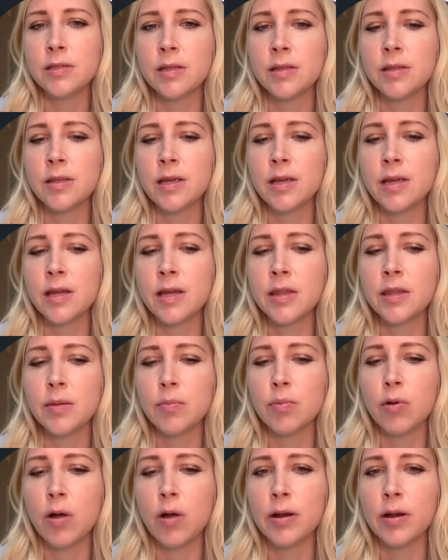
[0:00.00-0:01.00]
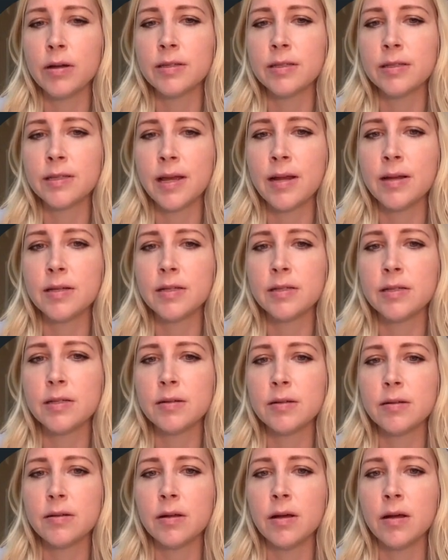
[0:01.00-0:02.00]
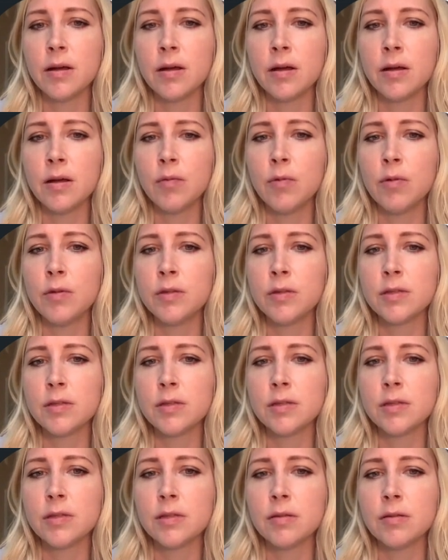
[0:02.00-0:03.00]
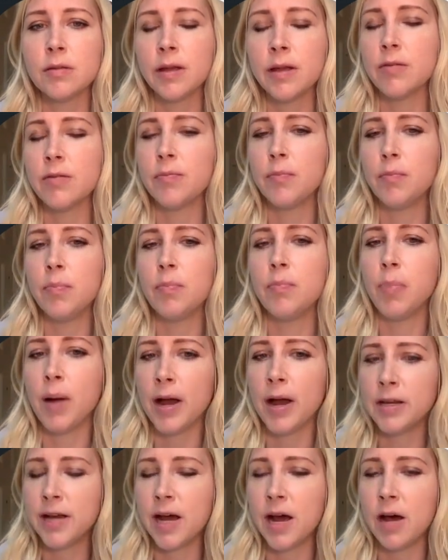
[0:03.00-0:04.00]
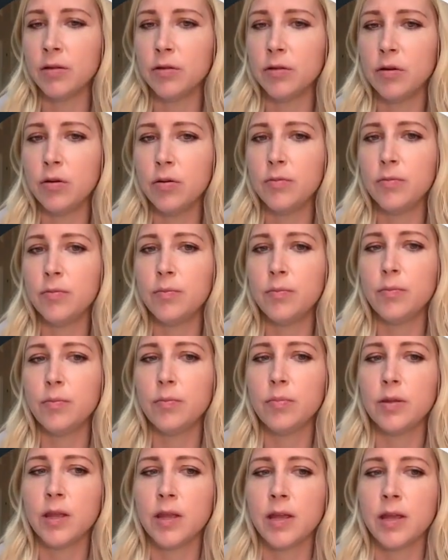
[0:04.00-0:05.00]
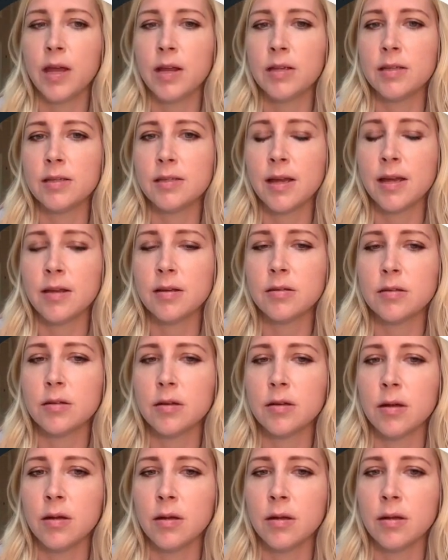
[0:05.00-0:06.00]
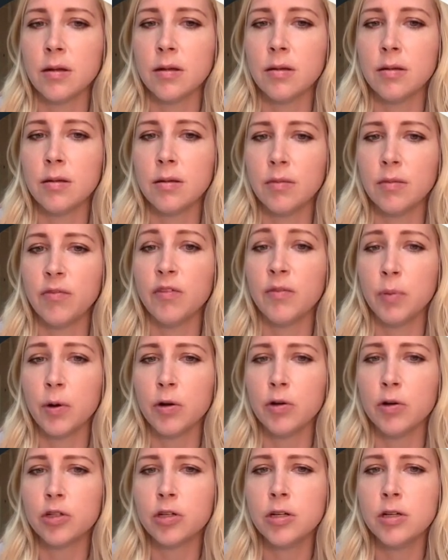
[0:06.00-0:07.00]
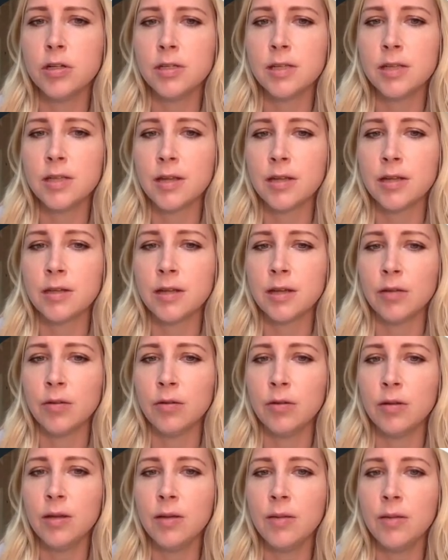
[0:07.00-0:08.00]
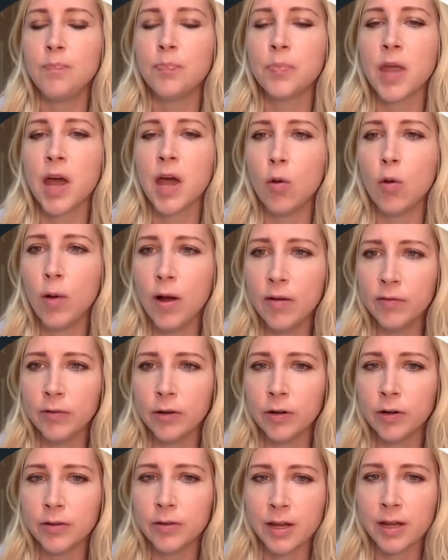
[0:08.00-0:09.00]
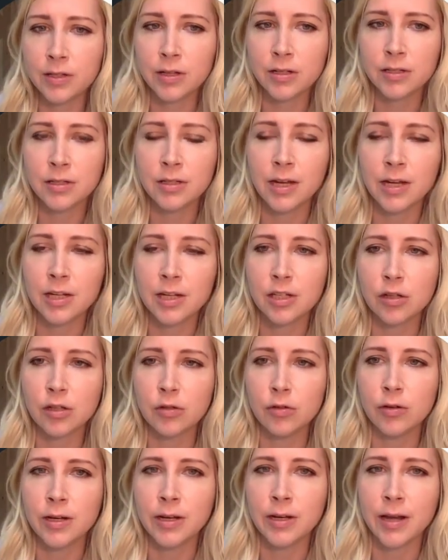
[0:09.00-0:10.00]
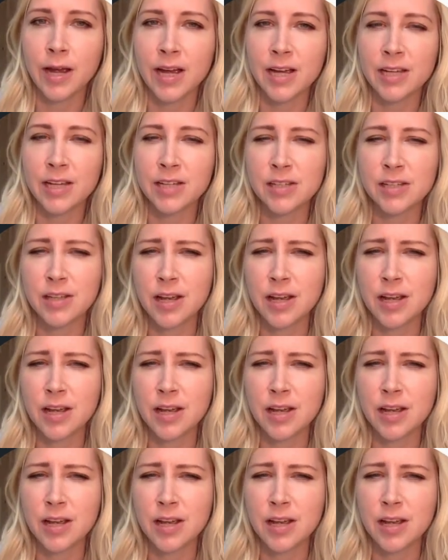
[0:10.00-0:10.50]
that they get the product sent once, like by download, they get it sent for purchase. They can download it. However, that doesn't exclude it as